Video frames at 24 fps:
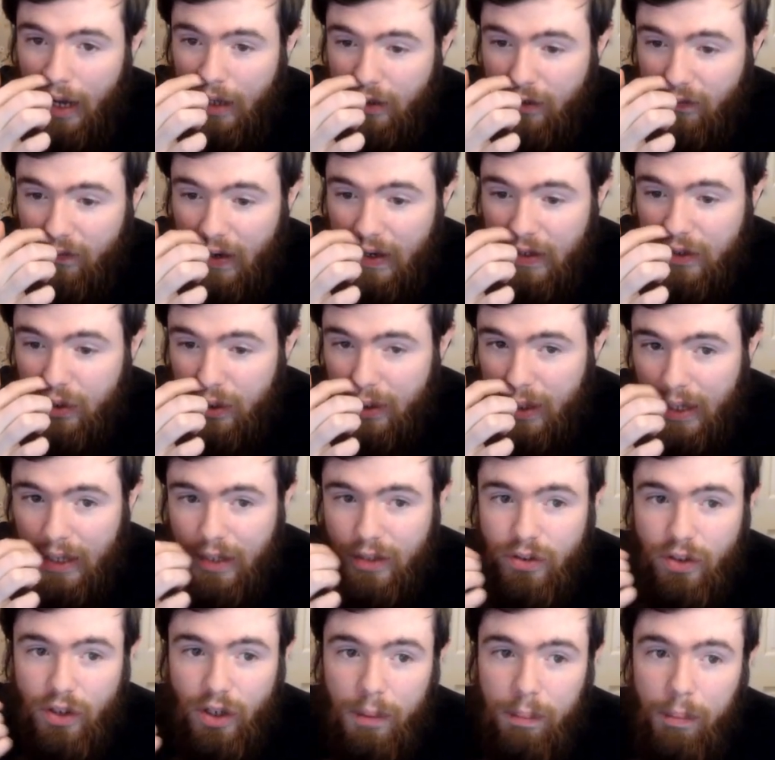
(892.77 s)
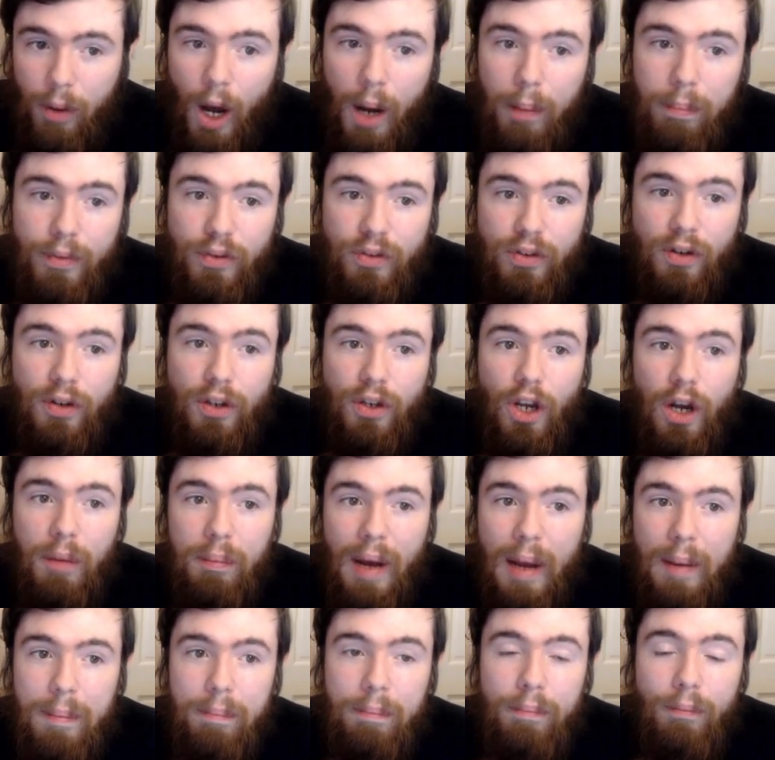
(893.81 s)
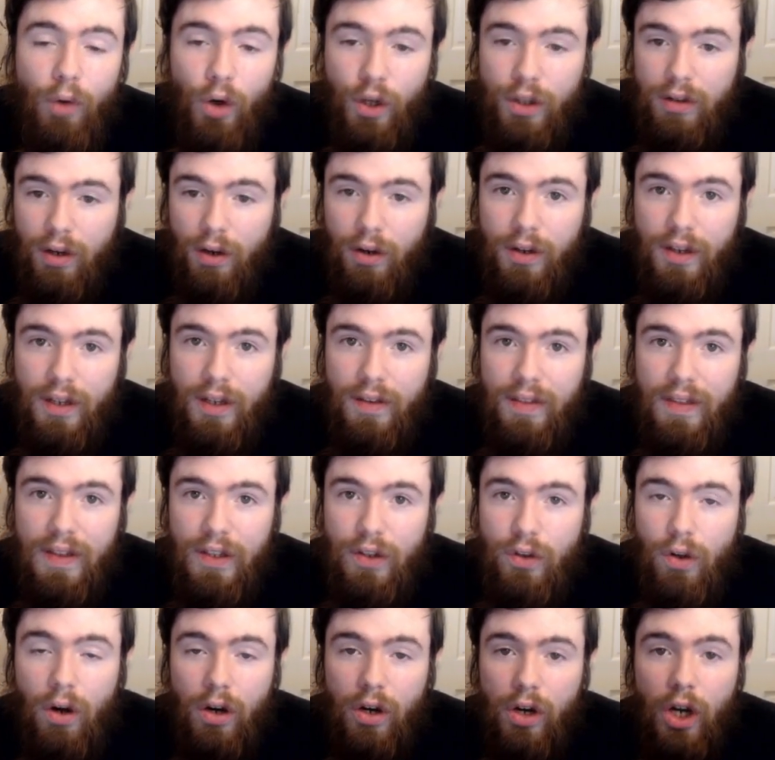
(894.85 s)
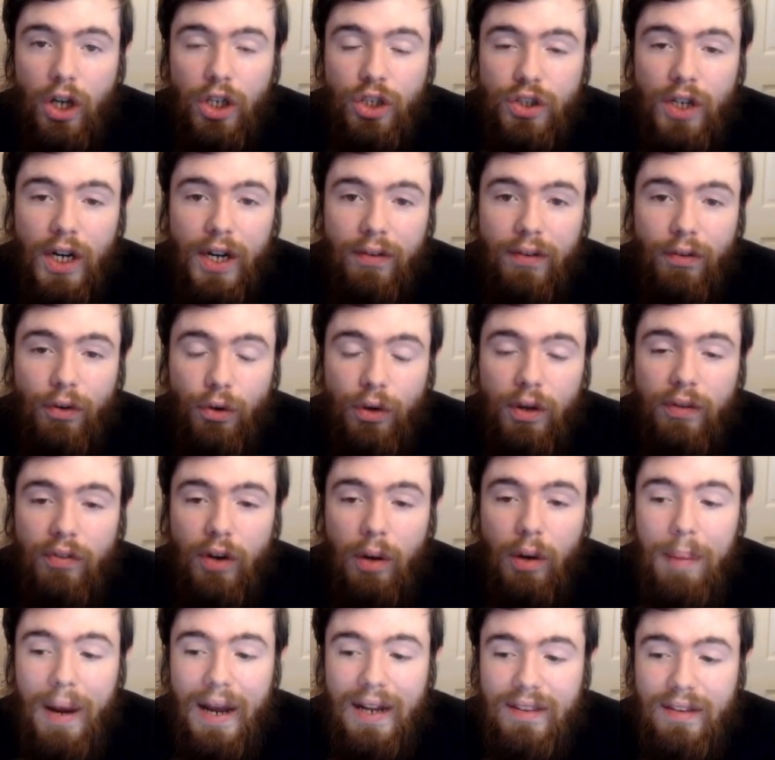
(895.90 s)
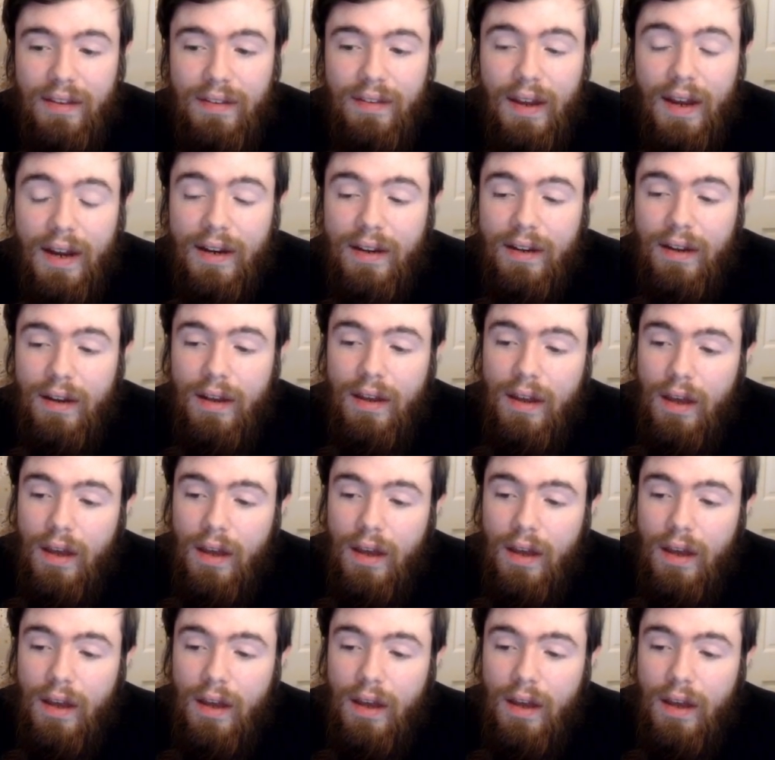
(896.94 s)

Divisor King's going to pop Berserkion by returning the Dark Contract from Graveyard back to deck.